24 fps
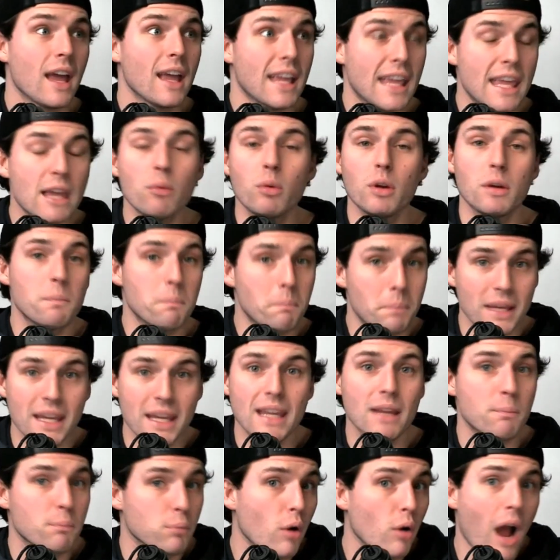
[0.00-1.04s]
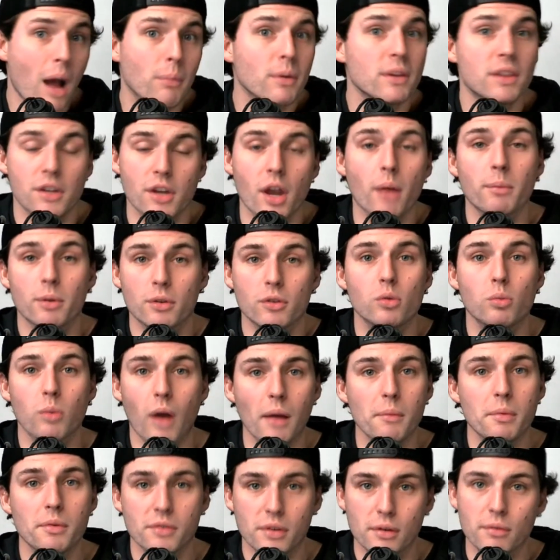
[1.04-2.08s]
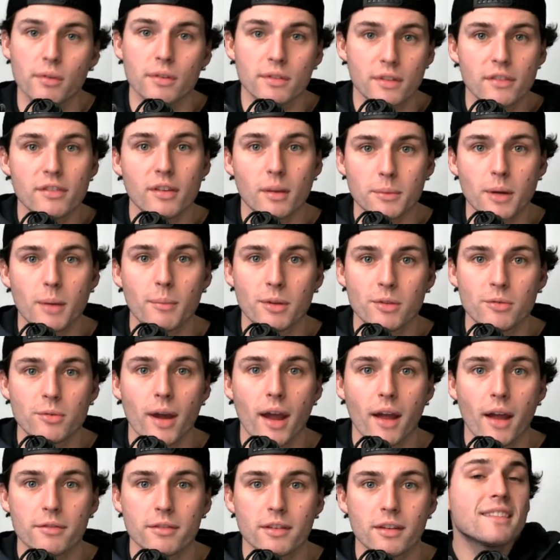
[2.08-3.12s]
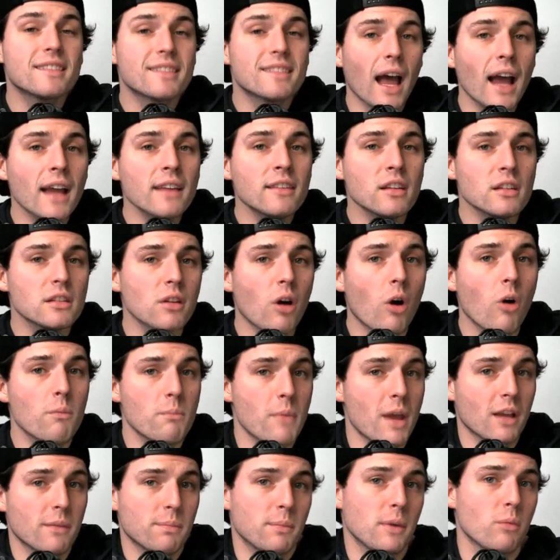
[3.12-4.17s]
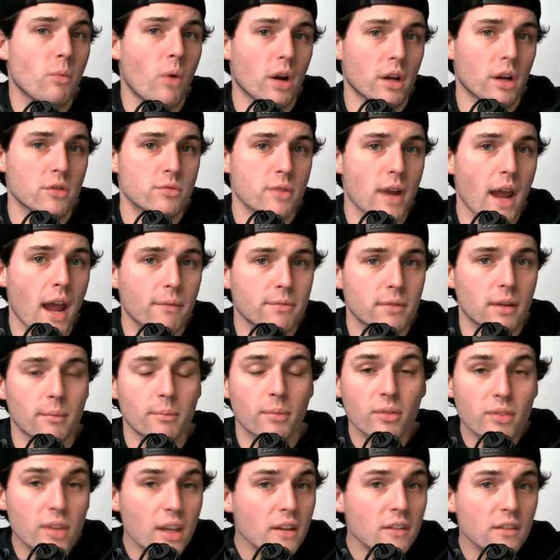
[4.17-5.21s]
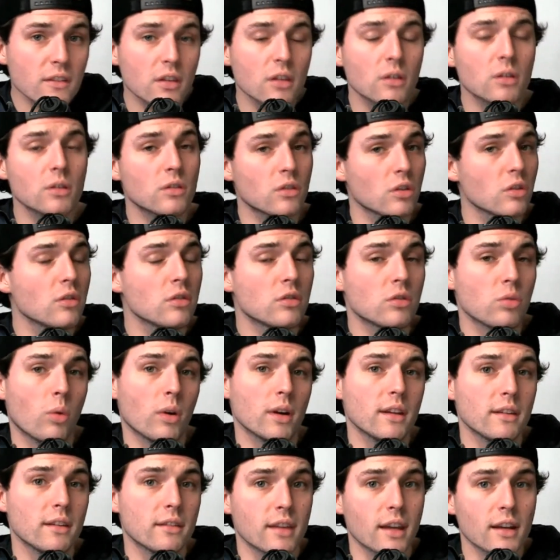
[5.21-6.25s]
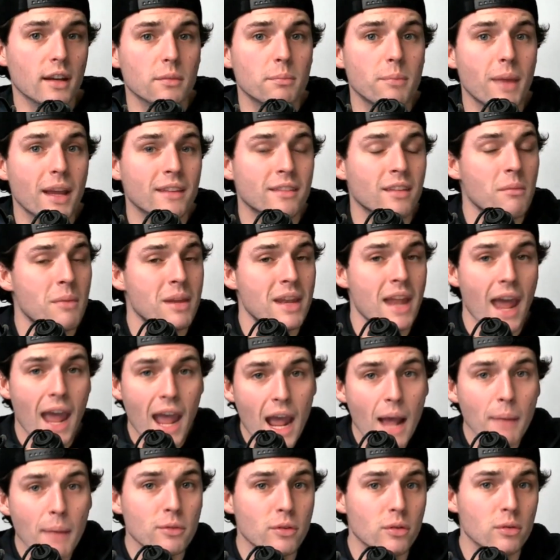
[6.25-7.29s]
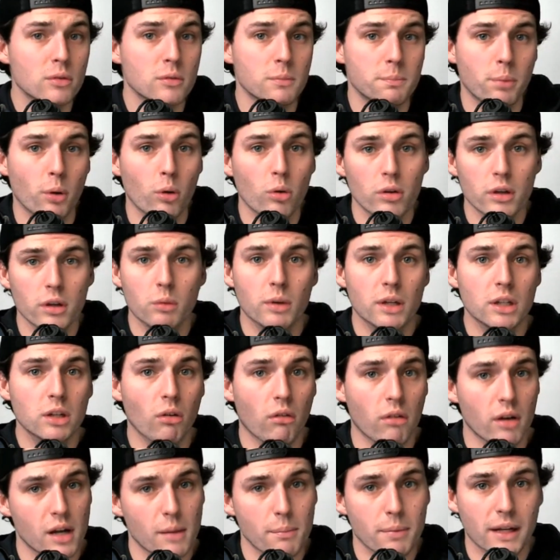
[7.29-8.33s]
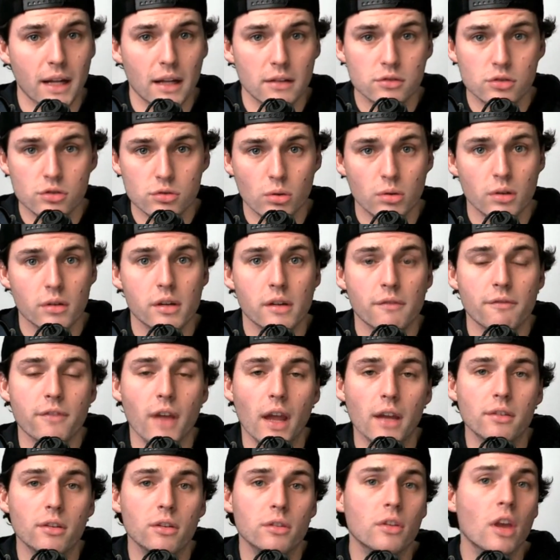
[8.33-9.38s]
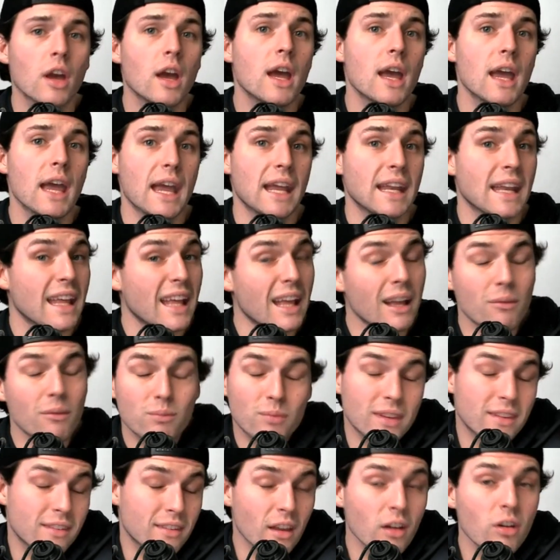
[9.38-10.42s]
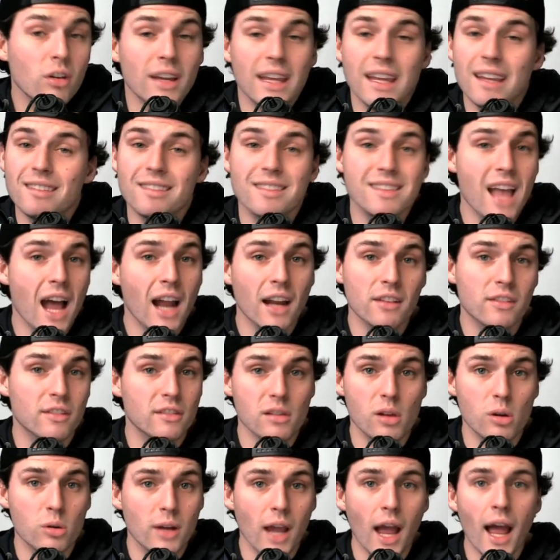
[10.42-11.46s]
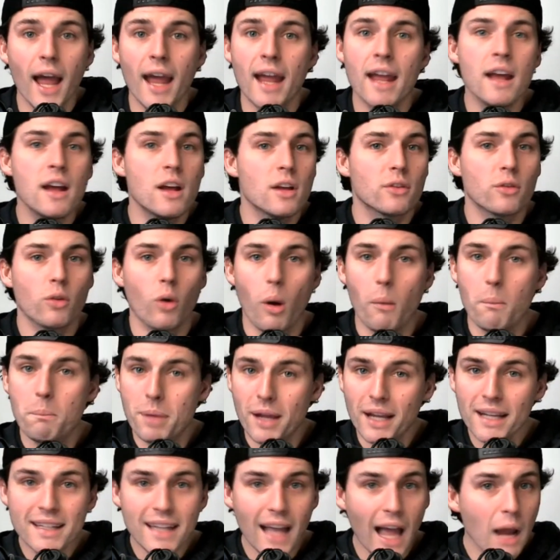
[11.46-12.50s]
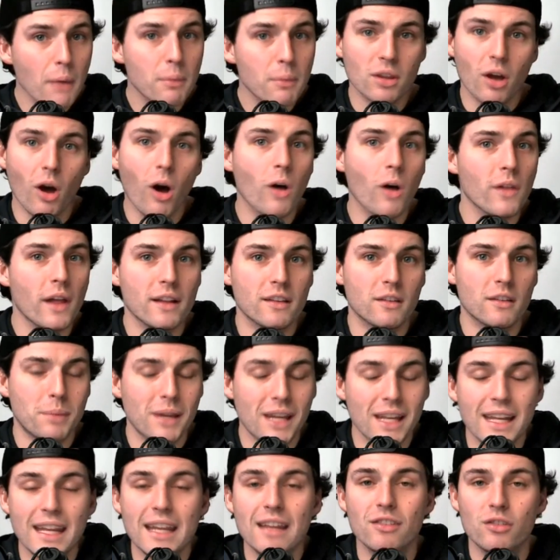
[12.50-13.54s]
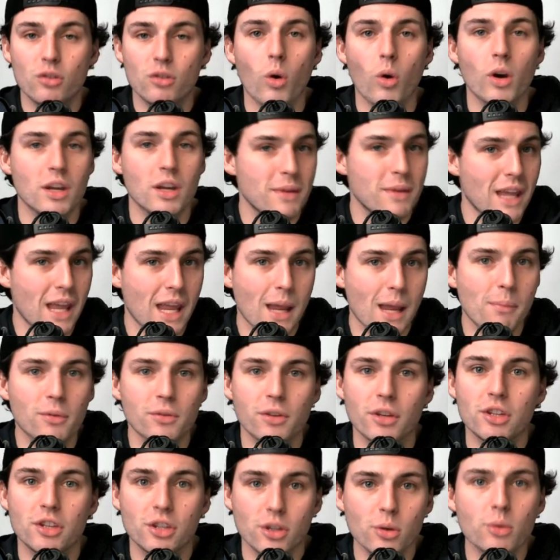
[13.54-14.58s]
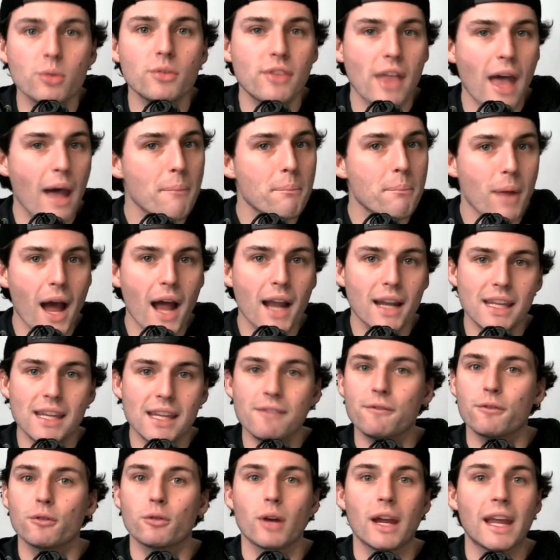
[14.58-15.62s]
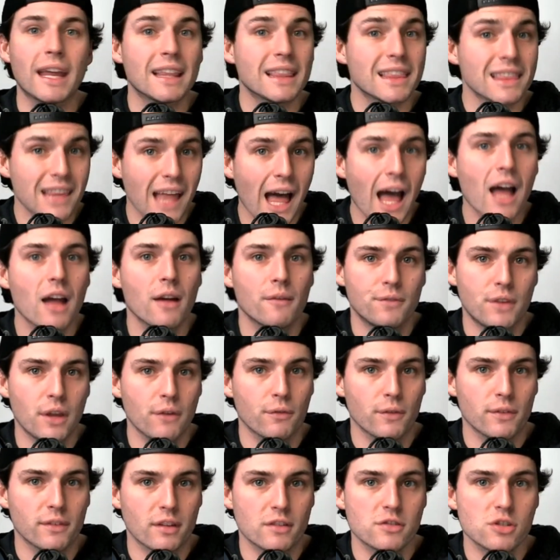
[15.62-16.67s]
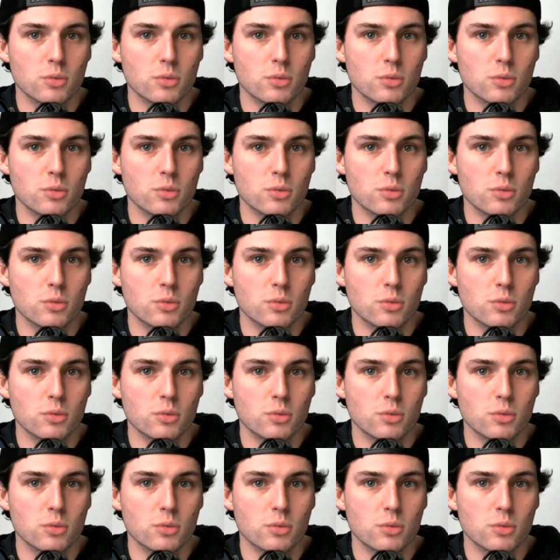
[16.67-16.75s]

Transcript: He would be probably the number 2 wide receiver in this upcoming draft. His size alone makes me want to draft him. 6'2", 226 makes him an absolute bully when going up against shorter defenders. And still, he's not a slow guy. So a big guy with all that speed, he's going to be able to use that body for a lot of different